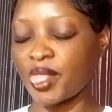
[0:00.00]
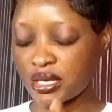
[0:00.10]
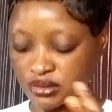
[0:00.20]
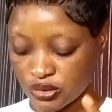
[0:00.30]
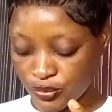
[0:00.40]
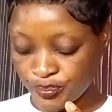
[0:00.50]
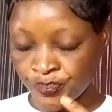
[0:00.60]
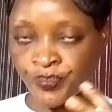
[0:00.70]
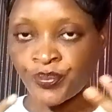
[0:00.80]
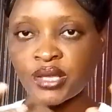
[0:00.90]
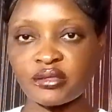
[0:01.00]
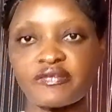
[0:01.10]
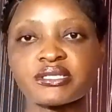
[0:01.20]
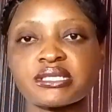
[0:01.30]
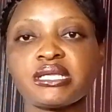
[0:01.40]
So the
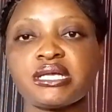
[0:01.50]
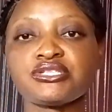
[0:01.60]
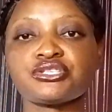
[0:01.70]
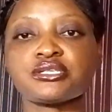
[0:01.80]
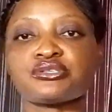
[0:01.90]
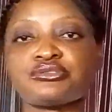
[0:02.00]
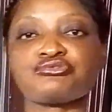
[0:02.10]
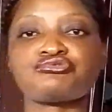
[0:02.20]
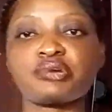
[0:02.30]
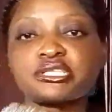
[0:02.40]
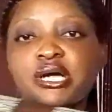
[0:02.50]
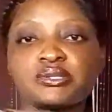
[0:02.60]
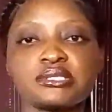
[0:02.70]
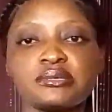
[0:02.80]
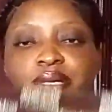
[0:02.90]
first thing is just to stretch out the